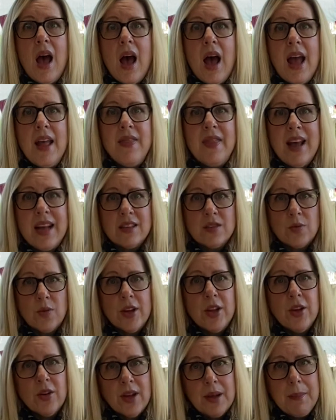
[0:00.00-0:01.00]
and that's where
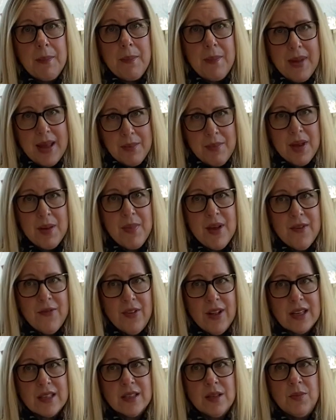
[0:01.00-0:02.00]
you can maybe be
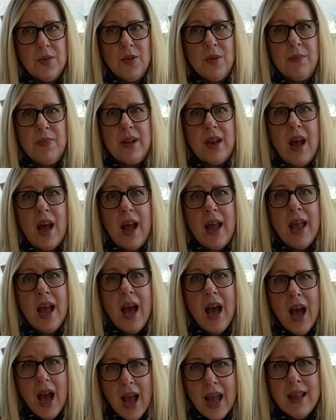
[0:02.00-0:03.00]
flexible, but I
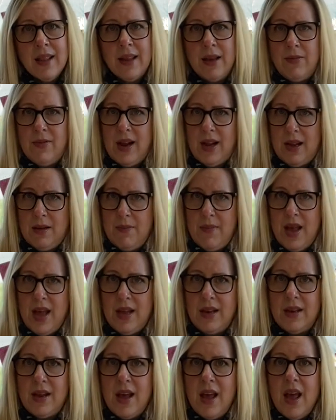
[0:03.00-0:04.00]
highly
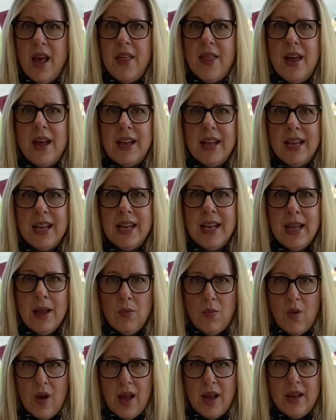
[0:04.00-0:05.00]
recommend that
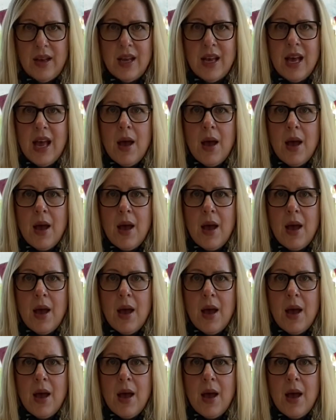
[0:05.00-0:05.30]
anyone